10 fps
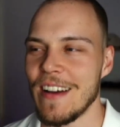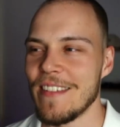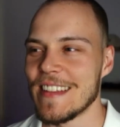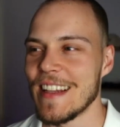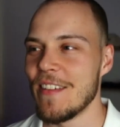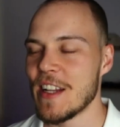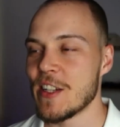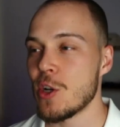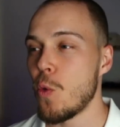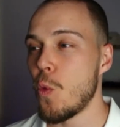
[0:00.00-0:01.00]
it, love it. And
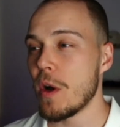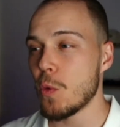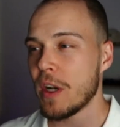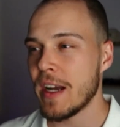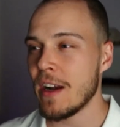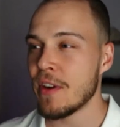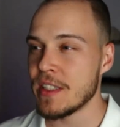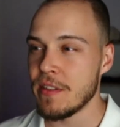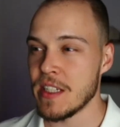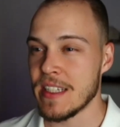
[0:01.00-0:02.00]
so, what kind of
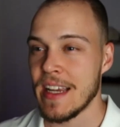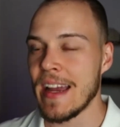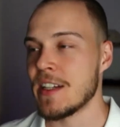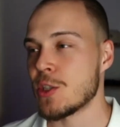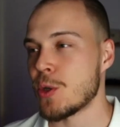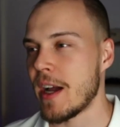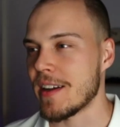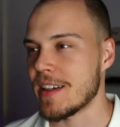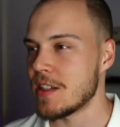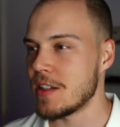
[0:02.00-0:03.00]
activities can it
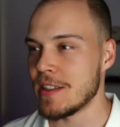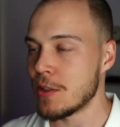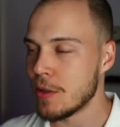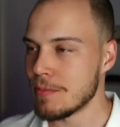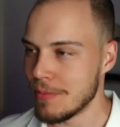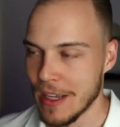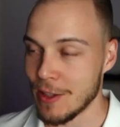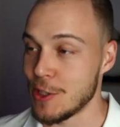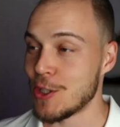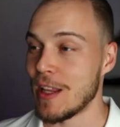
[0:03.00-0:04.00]
track? Is it like
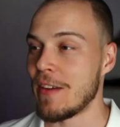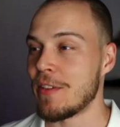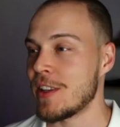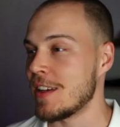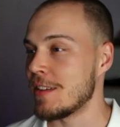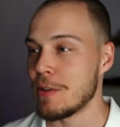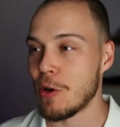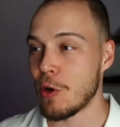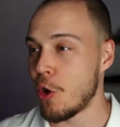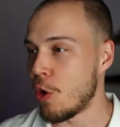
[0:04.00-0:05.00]
literally
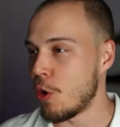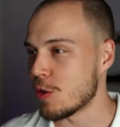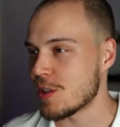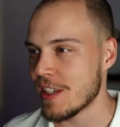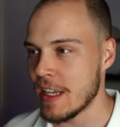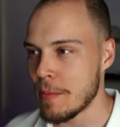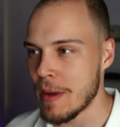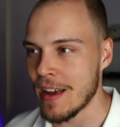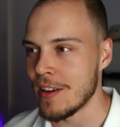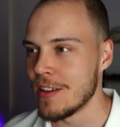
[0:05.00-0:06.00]
everything? Calls,
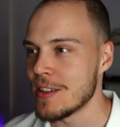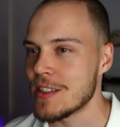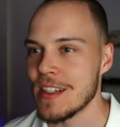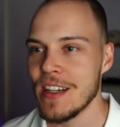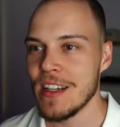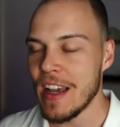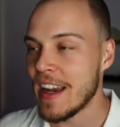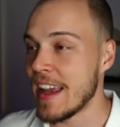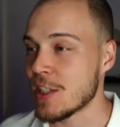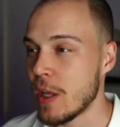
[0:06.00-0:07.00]
emails,
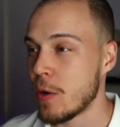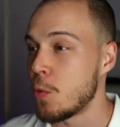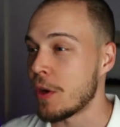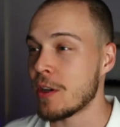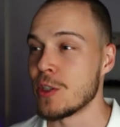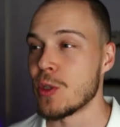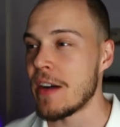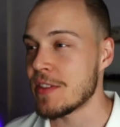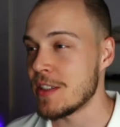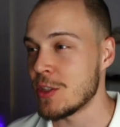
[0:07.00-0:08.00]
any actual like work on
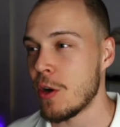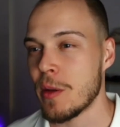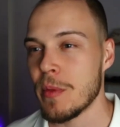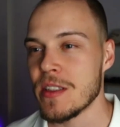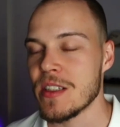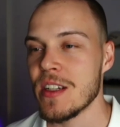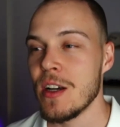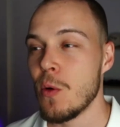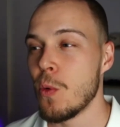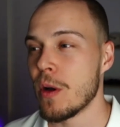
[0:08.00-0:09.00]
drafts and documents?
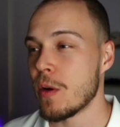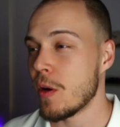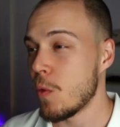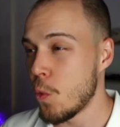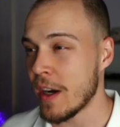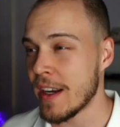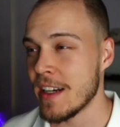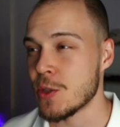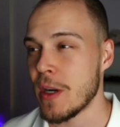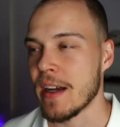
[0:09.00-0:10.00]
What can it
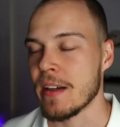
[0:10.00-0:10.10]
track?